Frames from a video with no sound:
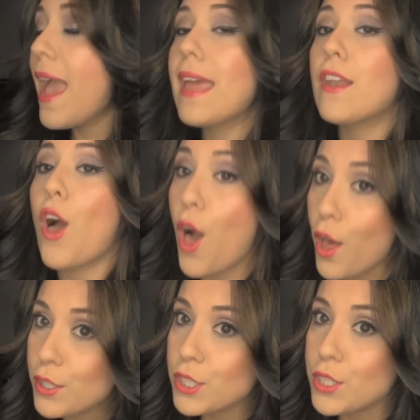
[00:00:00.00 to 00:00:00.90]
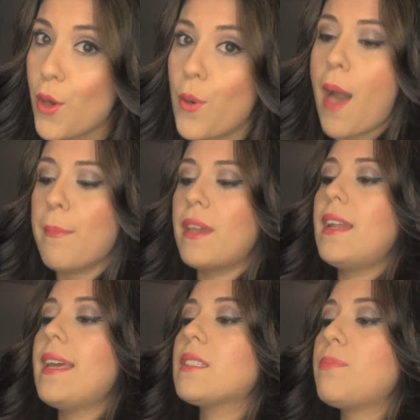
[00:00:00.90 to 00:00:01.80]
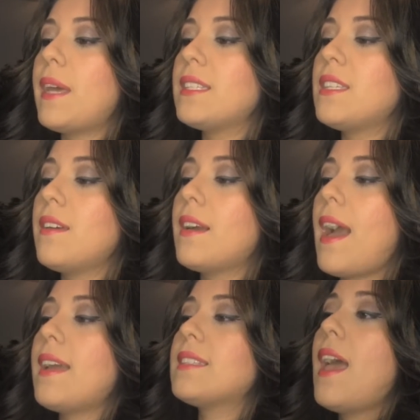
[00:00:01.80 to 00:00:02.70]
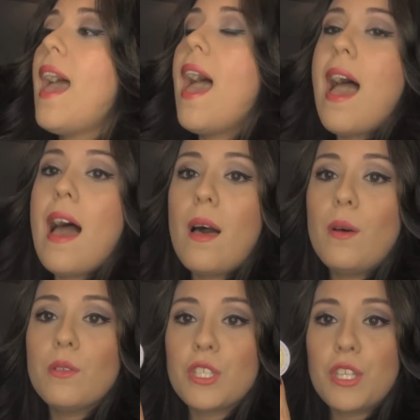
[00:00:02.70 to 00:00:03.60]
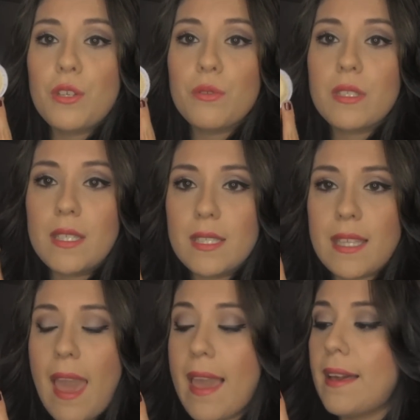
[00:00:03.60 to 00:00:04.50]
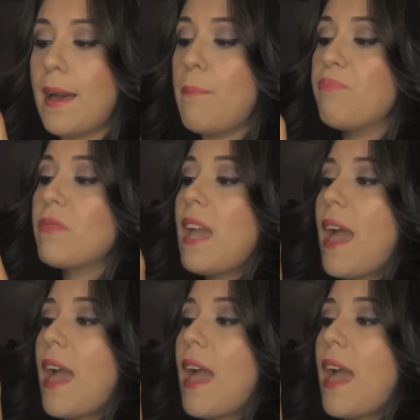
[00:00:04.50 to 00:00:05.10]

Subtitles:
And also, I'm going to explain to you guys how to use this K-Cup.